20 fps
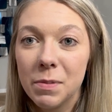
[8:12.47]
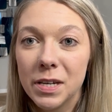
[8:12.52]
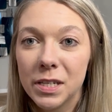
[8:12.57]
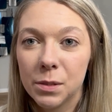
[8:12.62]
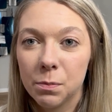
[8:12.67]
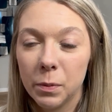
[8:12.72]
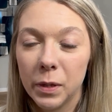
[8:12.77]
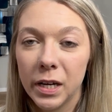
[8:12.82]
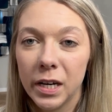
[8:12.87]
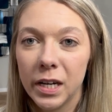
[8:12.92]
be
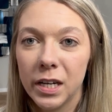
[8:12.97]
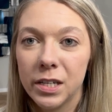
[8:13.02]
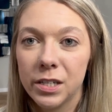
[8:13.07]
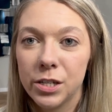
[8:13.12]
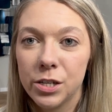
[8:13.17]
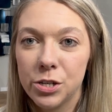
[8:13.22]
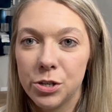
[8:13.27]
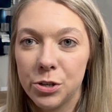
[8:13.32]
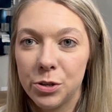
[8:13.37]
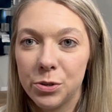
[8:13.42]
split
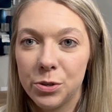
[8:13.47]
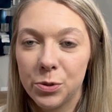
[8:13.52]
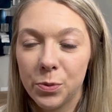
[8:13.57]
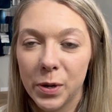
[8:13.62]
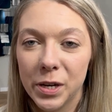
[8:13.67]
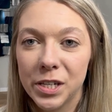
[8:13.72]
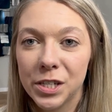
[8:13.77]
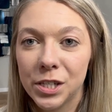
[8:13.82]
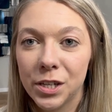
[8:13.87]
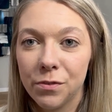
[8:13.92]
into 2
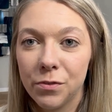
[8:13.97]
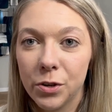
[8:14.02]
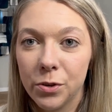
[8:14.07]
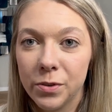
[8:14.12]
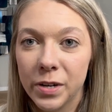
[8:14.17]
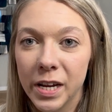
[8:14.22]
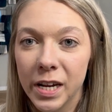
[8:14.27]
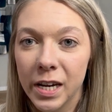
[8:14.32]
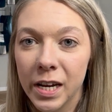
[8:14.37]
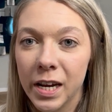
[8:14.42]
twins if you
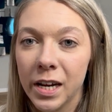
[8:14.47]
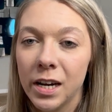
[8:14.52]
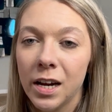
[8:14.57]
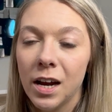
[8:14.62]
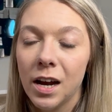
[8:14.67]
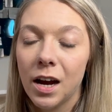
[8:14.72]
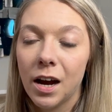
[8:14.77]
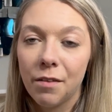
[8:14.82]
need it.